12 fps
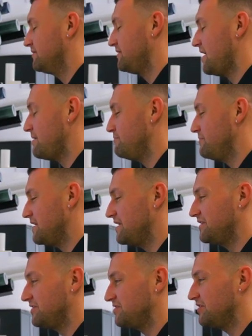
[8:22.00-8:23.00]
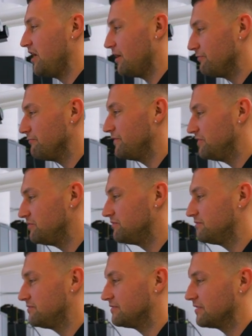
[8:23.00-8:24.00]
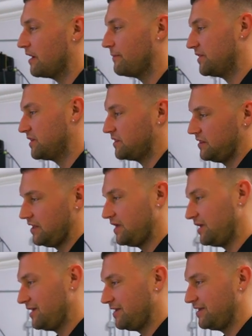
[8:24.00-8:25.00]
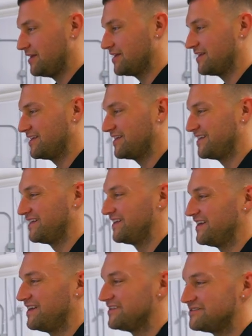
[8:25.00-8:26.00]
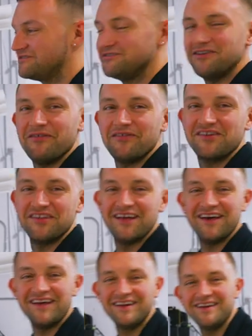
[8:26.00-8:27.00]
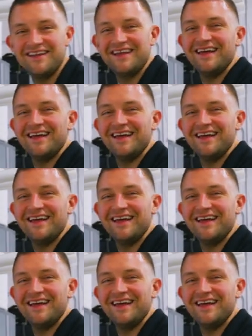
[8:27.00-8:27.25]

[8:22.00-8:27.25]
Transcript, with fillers: That man is not real. I'm a snake. Did you ever see that edit?